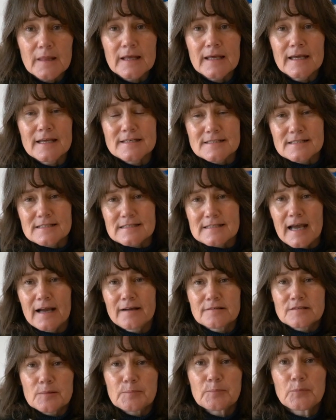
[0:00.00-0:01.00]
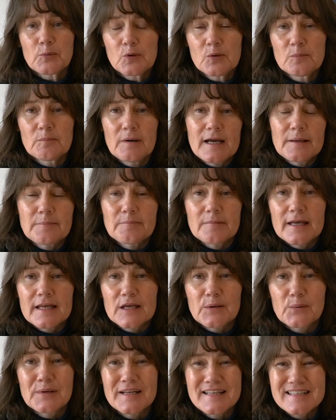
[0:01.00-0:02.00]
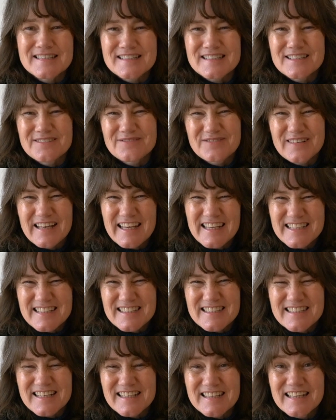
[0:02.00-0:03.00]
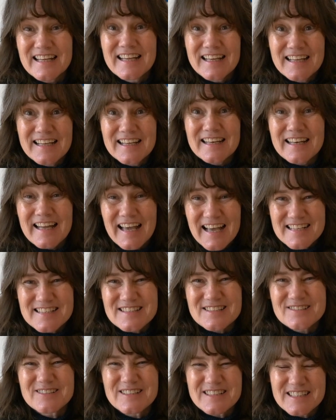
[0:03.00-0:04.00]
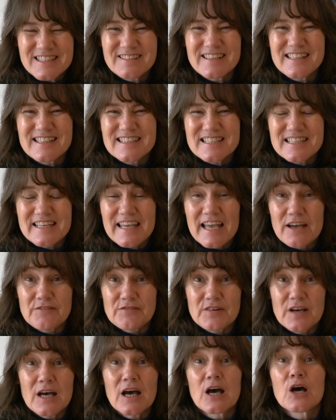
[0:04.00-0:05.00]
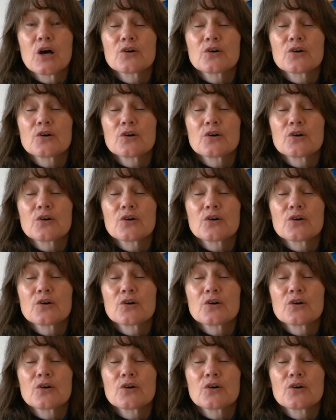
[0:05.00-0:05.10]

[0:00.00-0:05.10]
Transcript: it's a sound a ball might make when it's deflating. Let's all do it together.